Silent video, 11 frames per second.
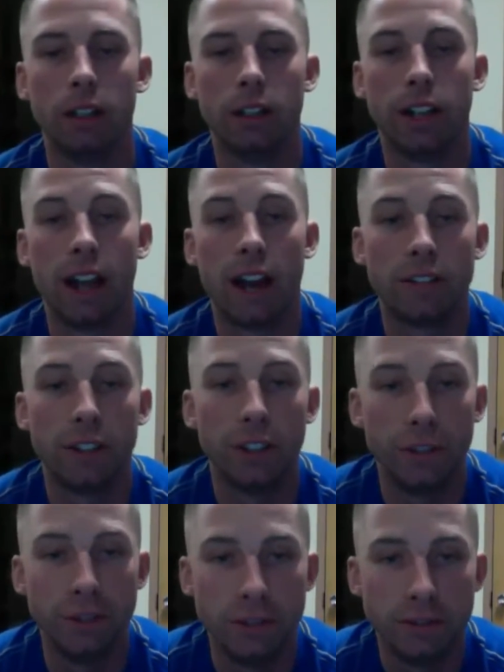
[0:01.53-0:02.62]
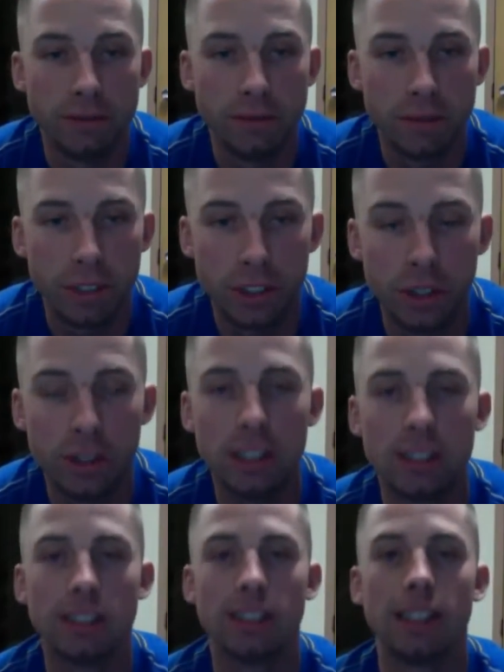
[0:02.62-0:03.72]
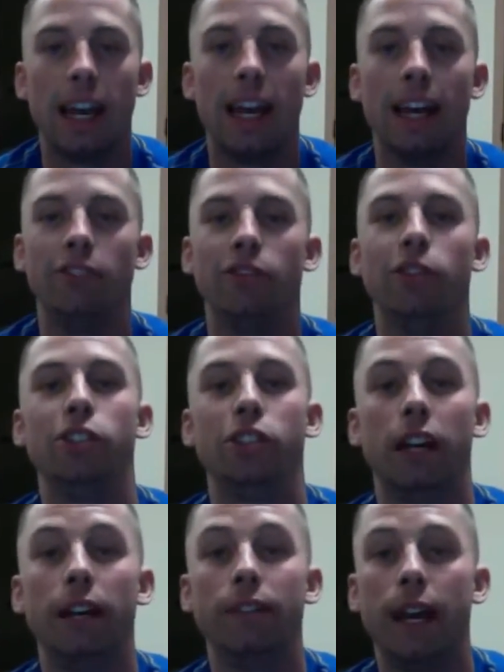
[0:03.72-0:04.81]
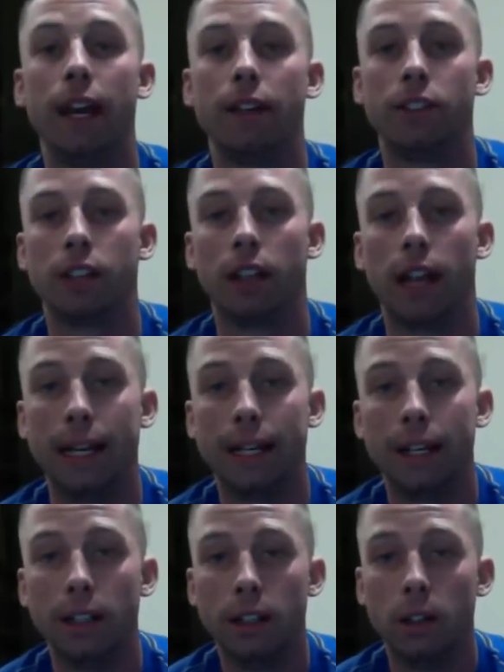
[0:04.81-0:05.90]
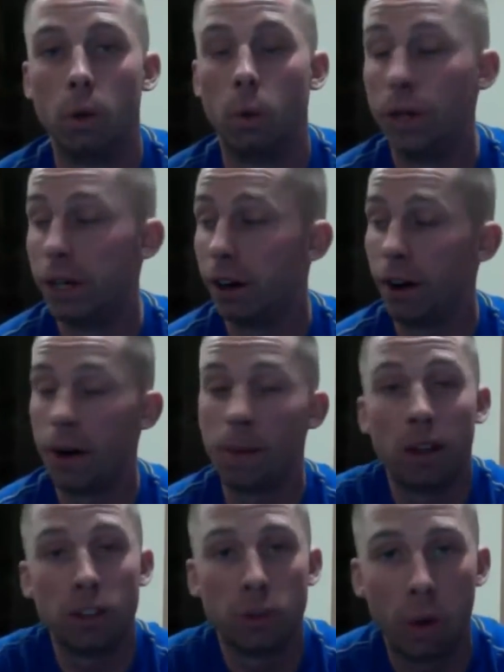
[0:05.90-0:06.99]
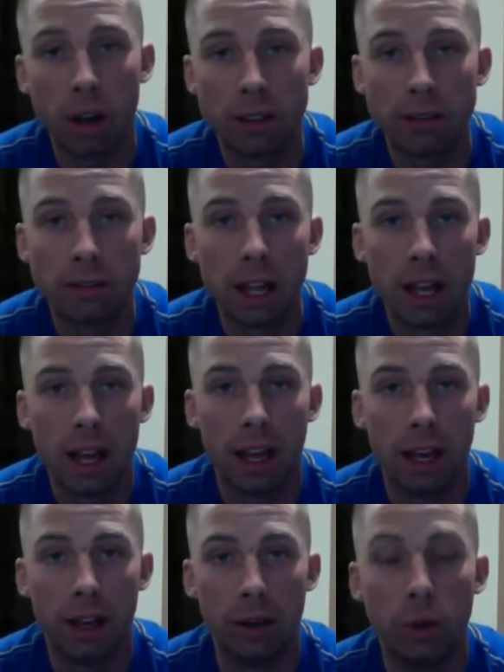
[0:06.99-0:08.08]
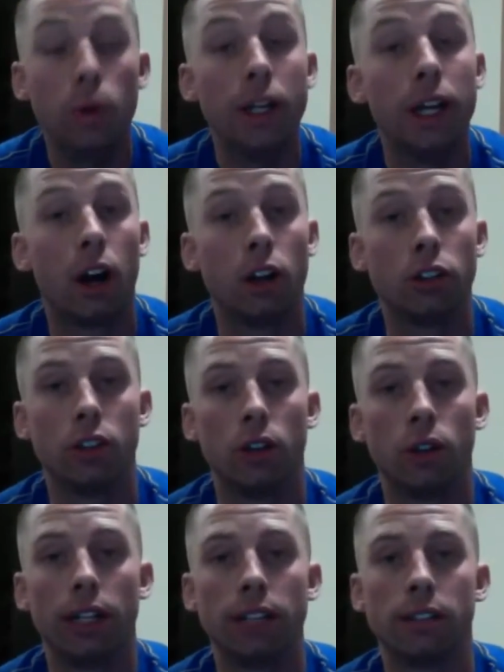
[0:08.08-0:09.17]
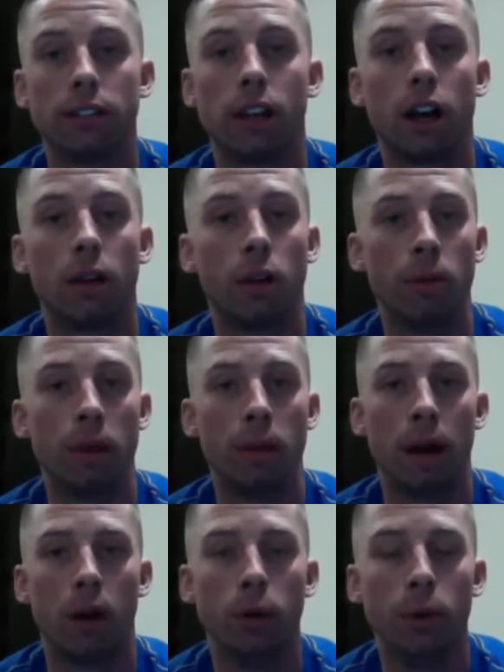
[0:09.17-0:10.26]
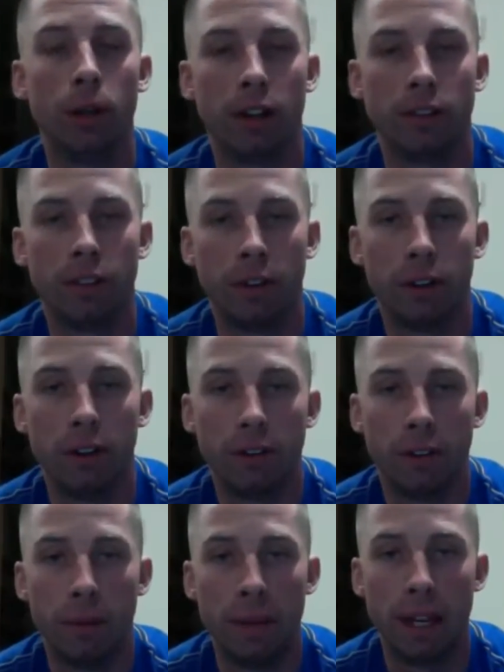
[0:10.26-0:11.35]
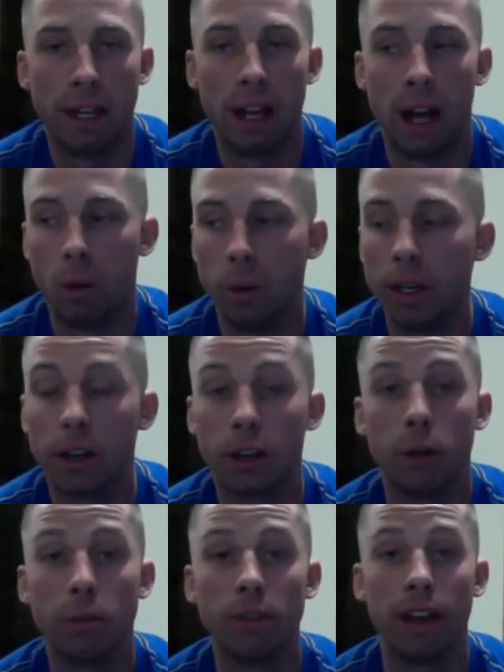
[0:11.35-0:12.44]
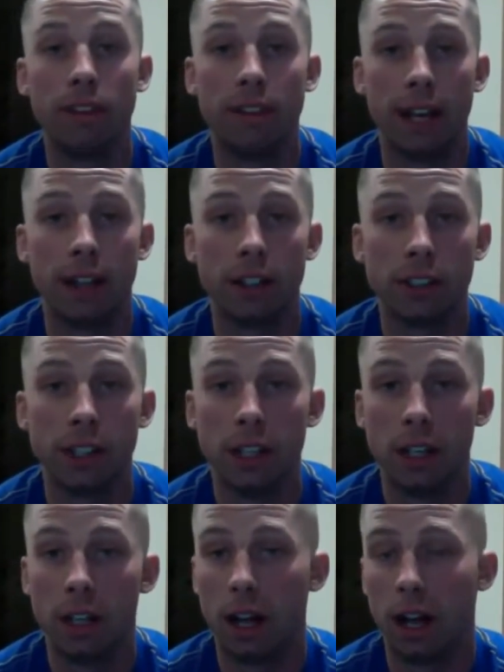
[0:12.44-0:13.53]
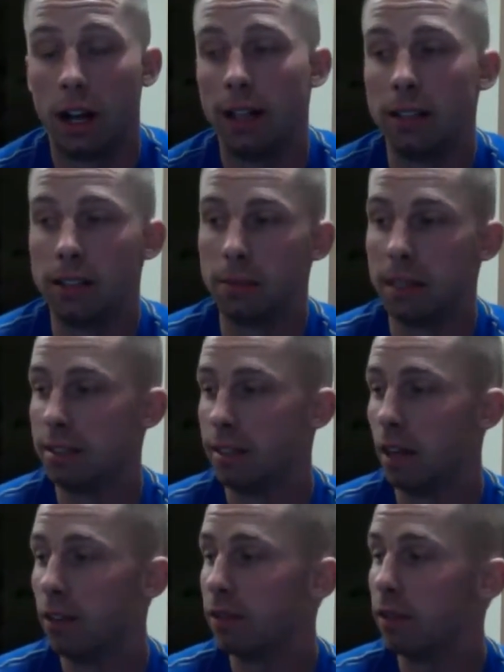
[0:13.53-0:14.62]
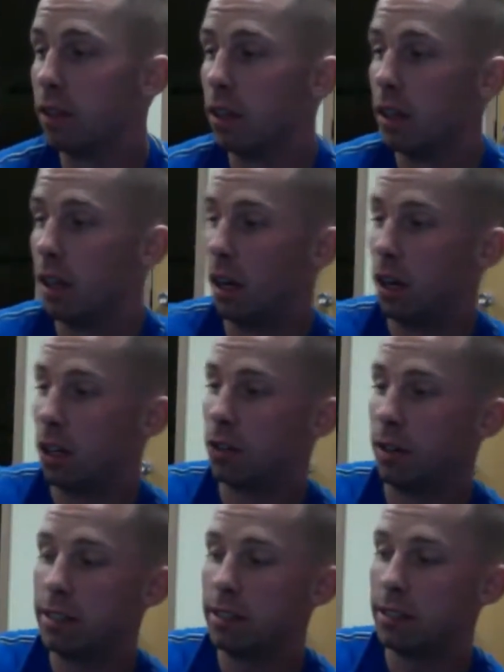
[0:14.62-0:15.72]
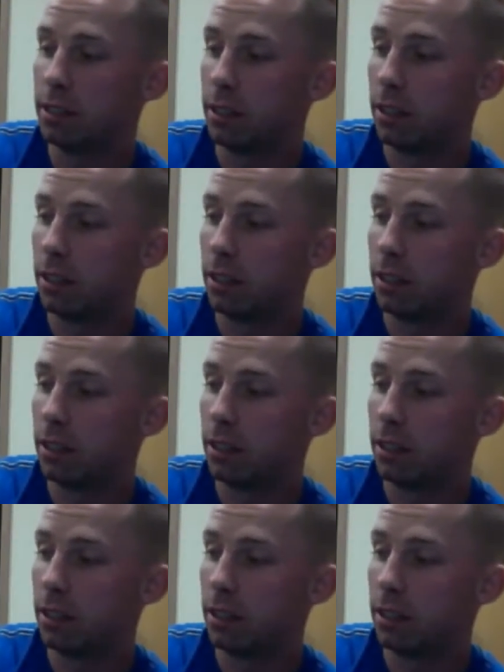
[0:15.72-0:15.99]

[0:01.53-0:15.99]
Good afternoon, students and future aviators alike. We are Airbus One and who we are. So let's talk a little bit about who we are for a minute. We are a group of aviators. It's myself, Chris,